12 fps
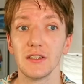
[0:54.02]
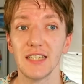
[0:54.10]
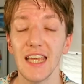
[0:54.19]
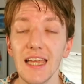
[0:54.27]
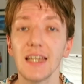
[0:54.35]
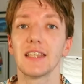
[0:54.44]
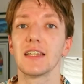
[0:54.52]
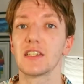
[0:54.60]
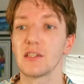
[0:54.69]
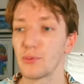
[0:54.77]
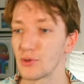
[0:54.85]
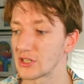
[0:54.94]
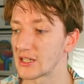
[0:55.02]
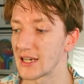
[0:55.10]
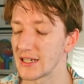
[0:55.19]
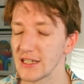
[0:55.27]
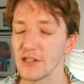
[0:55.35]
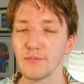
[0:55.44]
take this supposed
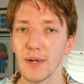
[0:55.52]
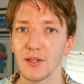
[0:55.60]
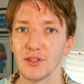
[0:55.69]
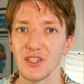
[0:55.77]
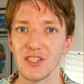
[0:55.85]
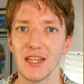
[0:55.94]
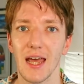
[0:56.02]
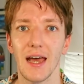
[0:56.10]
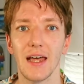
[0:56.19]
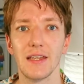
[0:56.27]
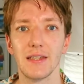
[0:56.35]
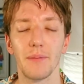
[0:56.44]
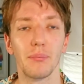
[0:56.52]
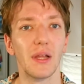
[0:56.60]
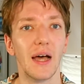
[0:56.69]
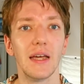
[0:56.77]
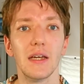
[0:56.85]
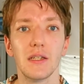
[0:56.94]
idea of Malthus and
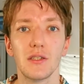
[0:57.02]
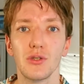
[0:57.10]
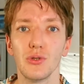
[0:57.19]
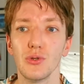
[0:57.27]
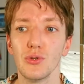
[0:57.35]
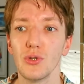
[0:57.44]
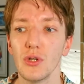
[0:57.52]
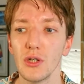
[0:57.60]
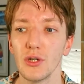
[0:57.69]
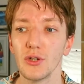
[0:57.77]
apply it to